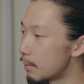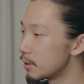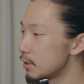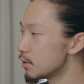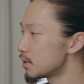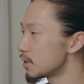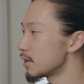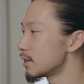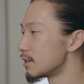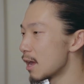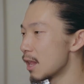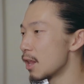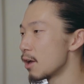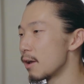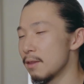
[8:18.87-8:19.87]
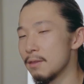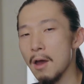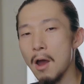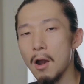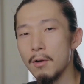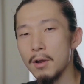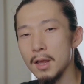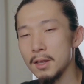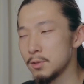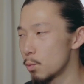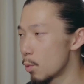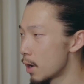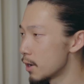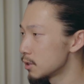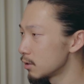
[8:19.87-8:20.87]
By using yellow and orange
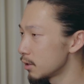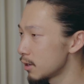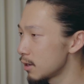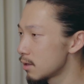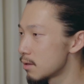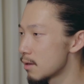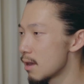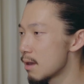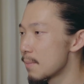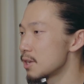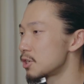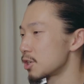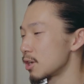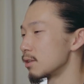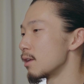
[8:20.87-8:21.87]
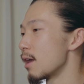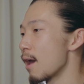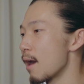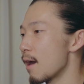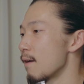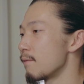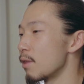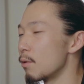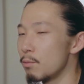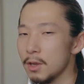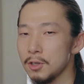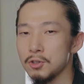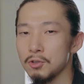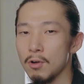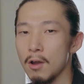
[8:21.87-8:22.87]
wisely, the image can have the
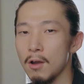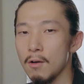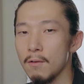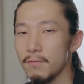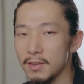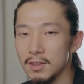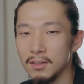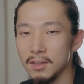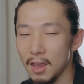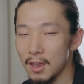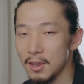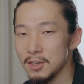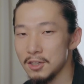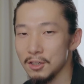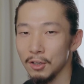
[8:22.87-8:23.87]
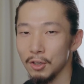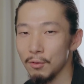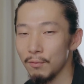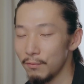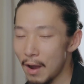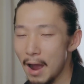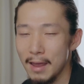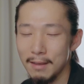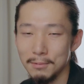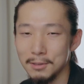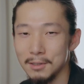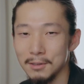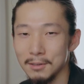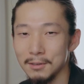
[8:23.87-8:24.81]
retro vintage vibes.